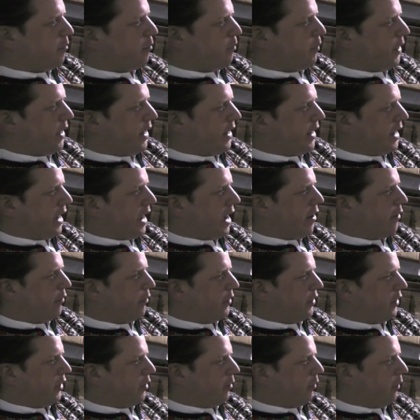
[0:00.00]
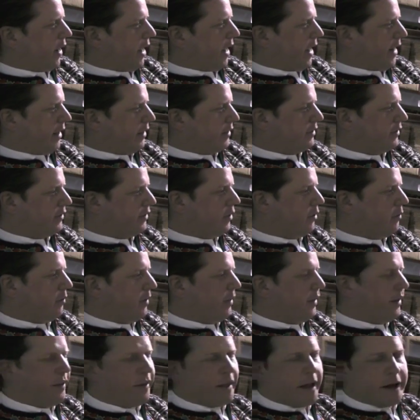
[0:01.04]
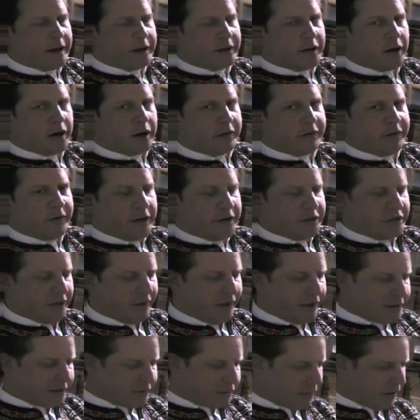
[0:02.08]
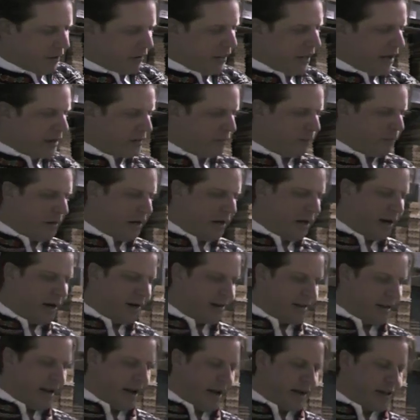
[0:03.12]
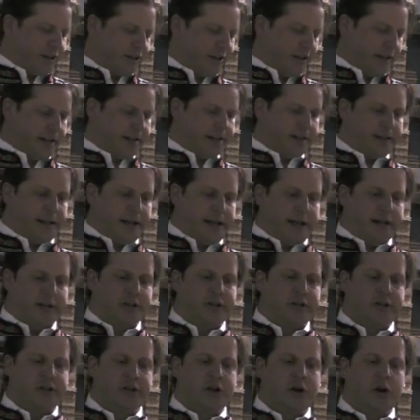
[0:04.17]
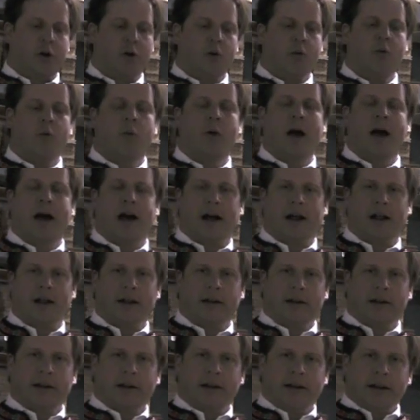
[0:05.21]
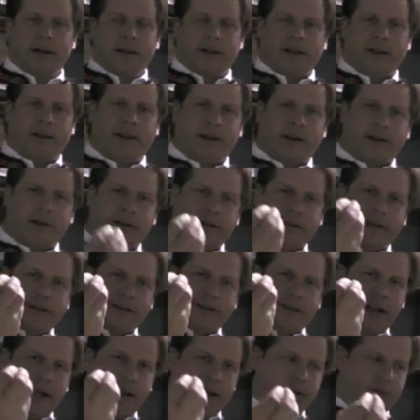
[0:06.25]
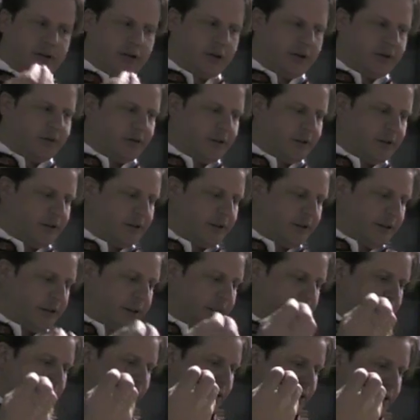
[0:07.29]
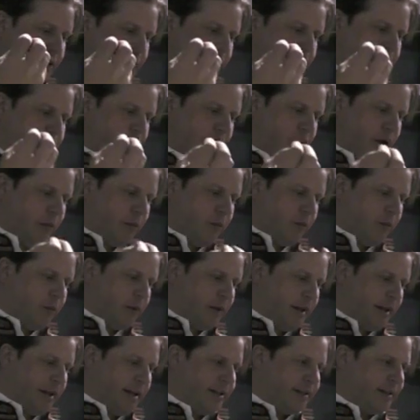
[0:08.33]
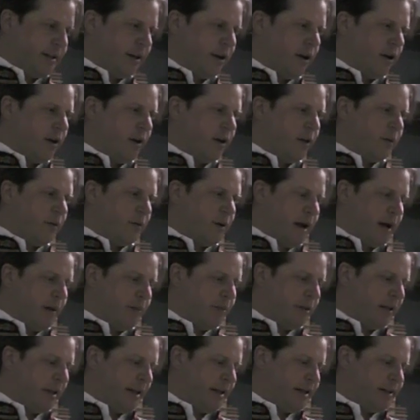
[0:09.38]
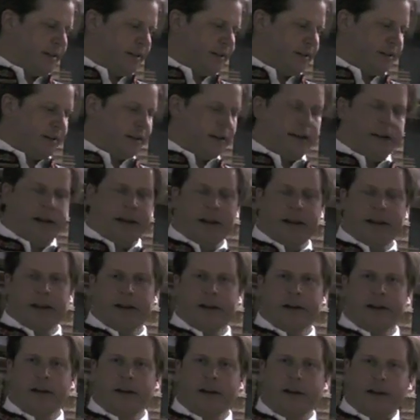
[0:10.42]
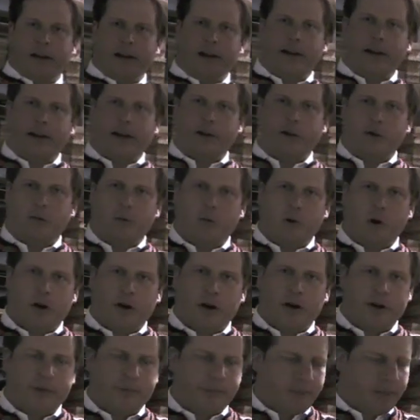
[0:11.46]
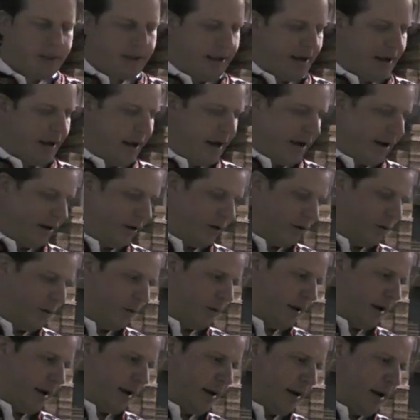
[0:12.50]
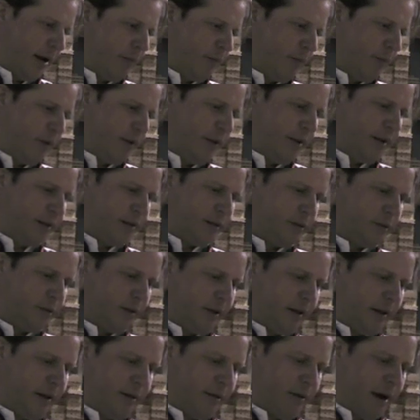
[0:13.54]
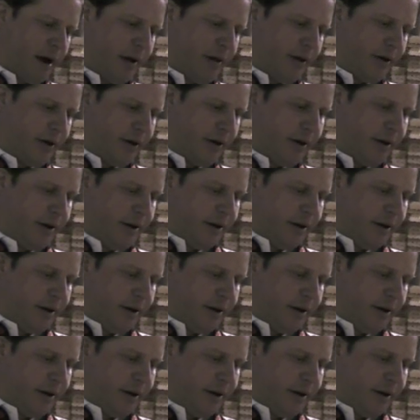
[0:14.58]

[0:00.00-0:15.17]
pick out the grain still within that dark finish. And that's because ash takes stain so well that the stain sort of just, you know, bleeds into all the right places in the wood. And you end up with this really rather